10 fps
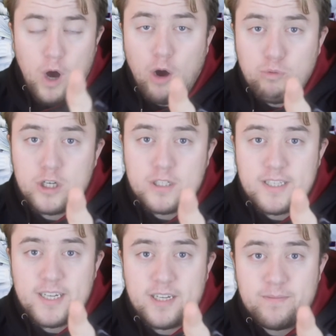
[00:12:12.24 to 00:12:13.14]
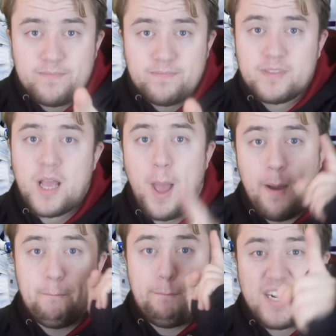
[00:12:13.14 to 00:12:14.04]
are worth it.
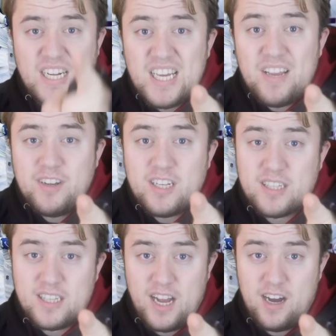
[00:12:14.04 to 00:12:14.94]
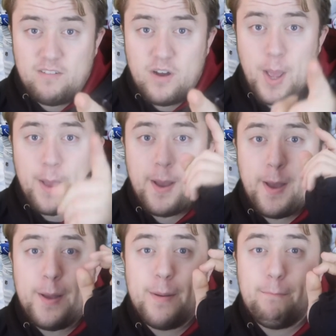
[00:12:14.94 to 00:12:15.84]
Believe in yourself.
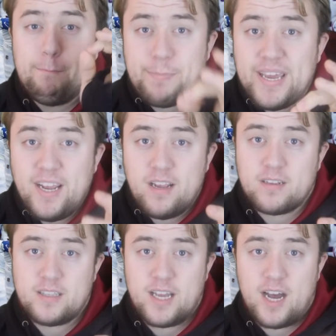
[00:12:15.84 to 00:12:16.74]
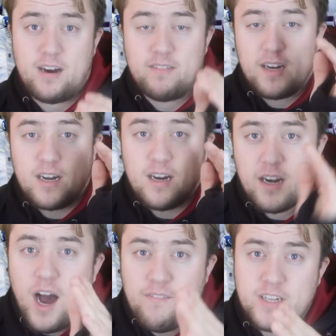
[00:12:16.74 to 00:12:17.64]
Be yourself.
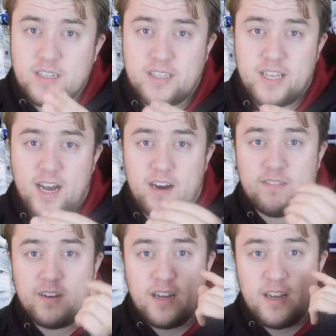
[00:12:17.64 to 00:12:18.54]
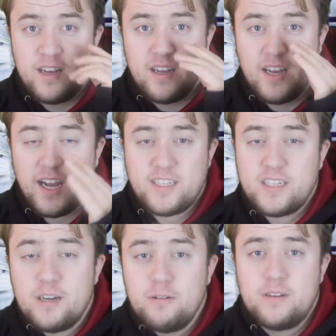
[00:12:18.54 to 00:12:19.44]
Love yourself. And
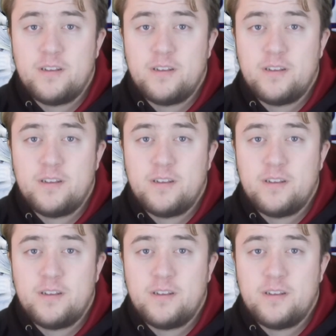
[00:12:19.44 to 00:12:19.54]
just,